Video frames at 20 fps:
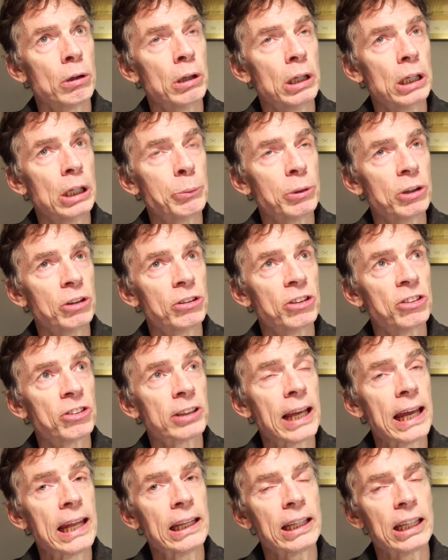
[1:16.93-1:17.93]
it was a
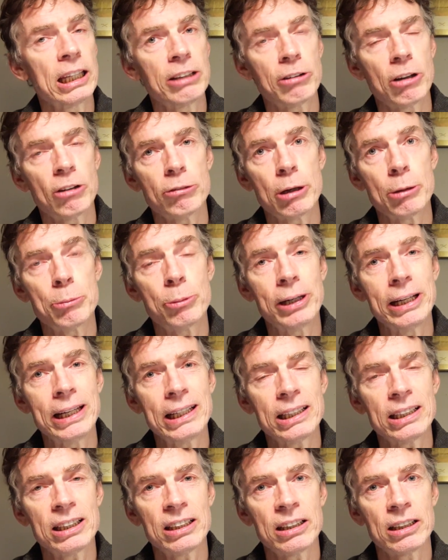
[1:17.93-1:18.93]
scanning of our
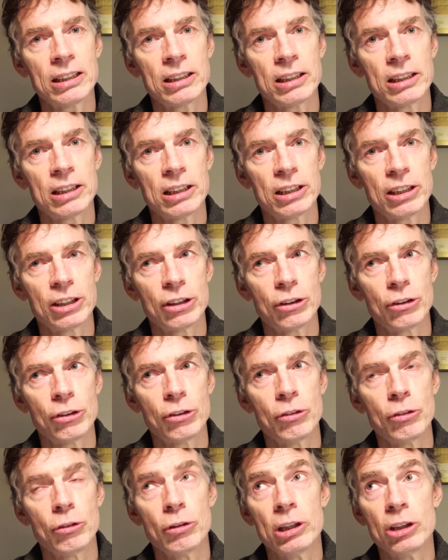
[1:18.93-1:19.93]
brain
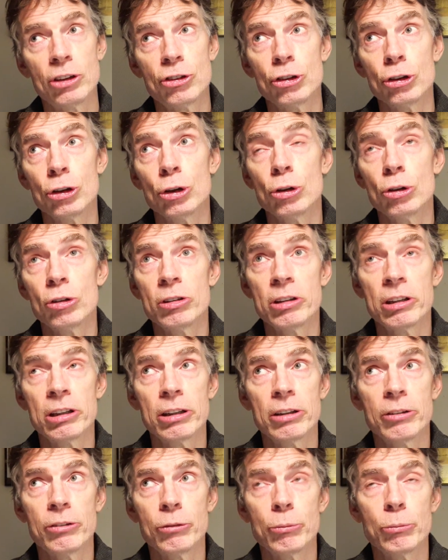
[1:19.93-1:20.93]
that showed
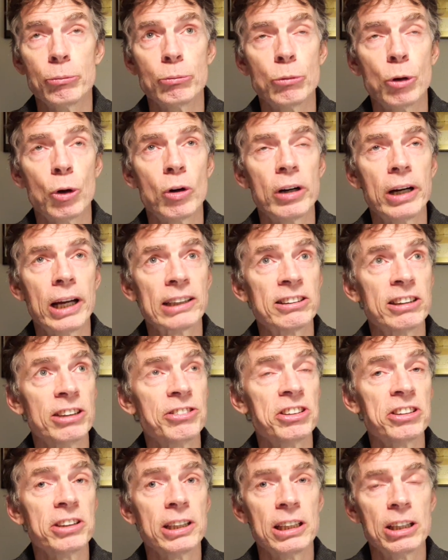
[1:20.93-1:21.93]
more
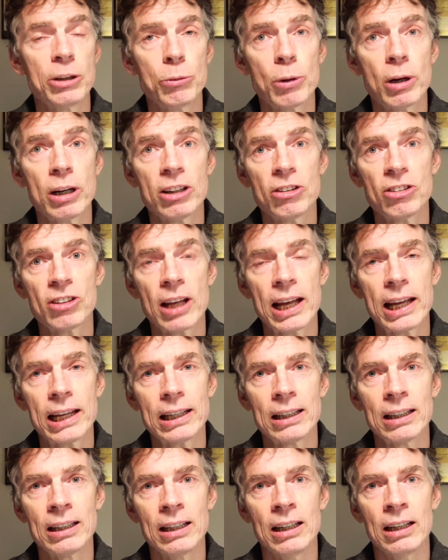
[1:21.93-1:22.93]
activity in the one side,
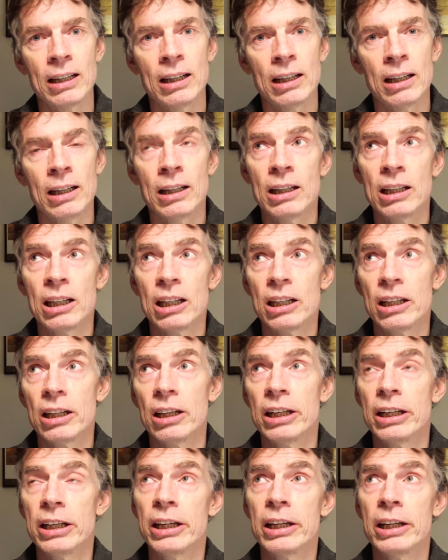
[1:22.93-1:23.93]

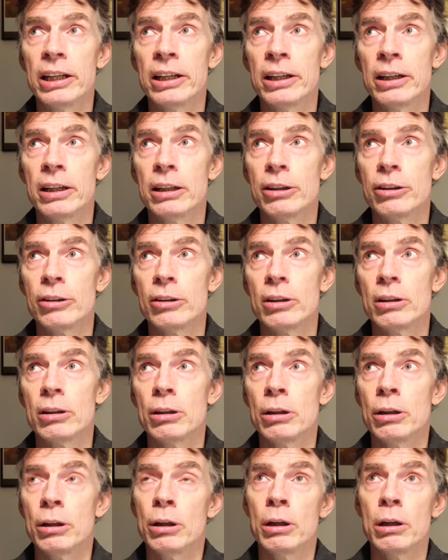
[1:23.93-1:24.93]

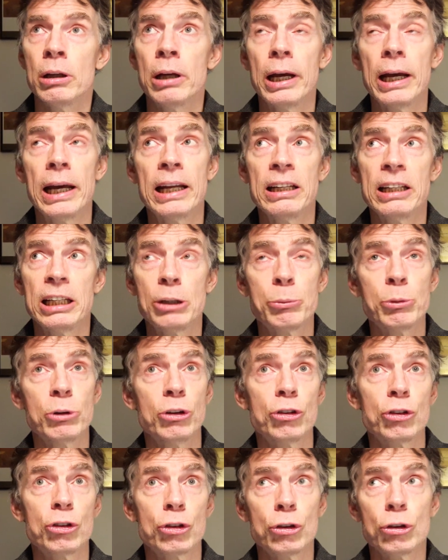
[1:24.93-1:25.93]
and it
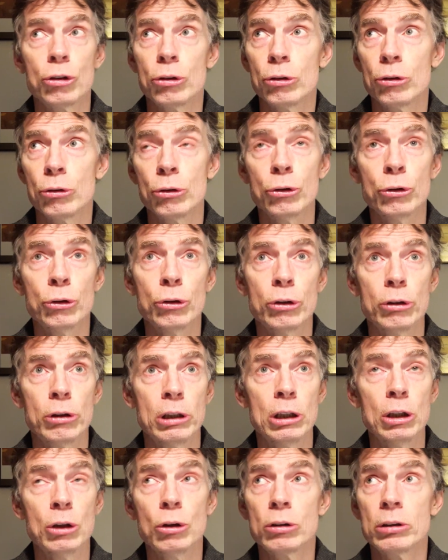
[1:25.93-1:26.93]
was
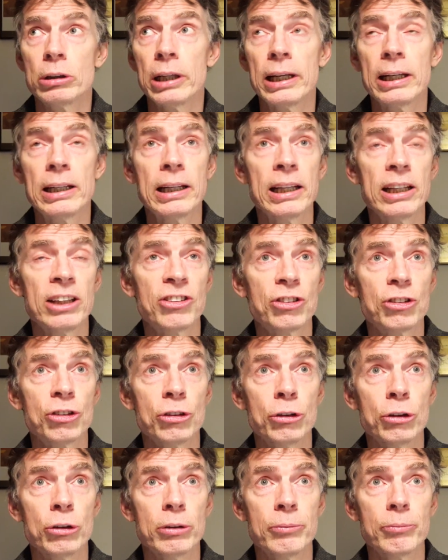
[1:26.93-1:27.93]
looked at as
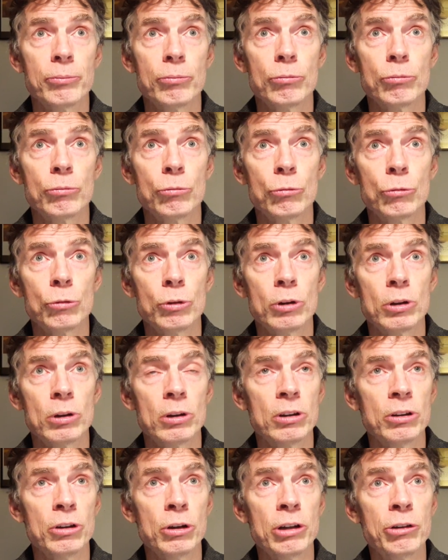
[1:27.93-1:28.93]

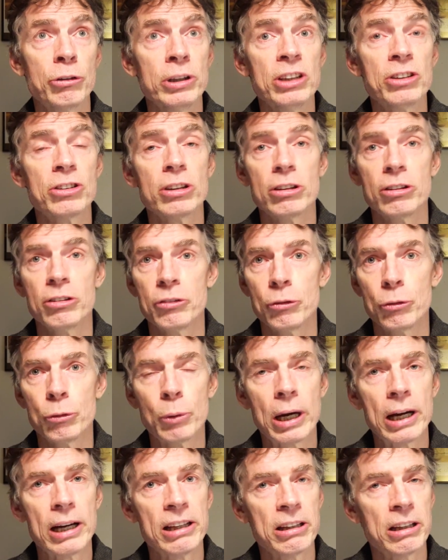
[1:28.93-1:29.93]
a reason
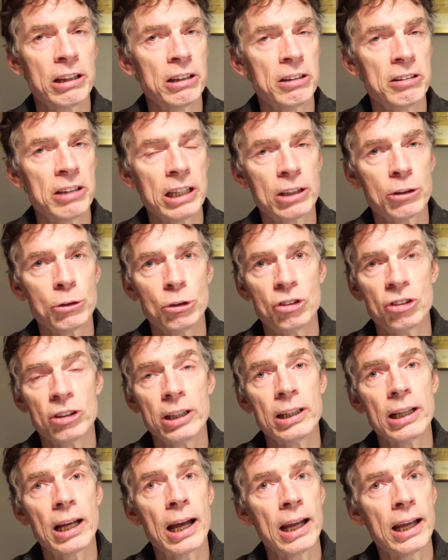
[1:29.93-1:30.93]
why they could
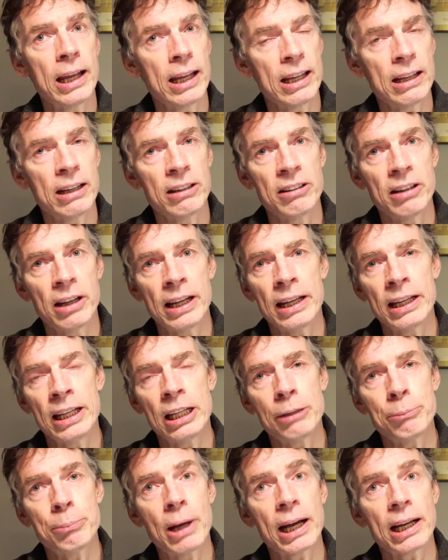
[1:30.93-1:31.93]
say I
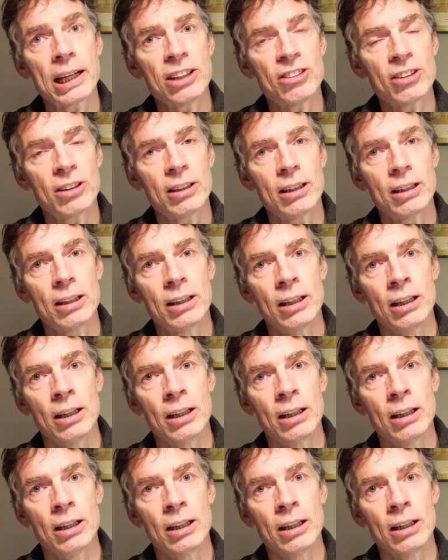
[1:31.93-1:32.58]
had Parkinson.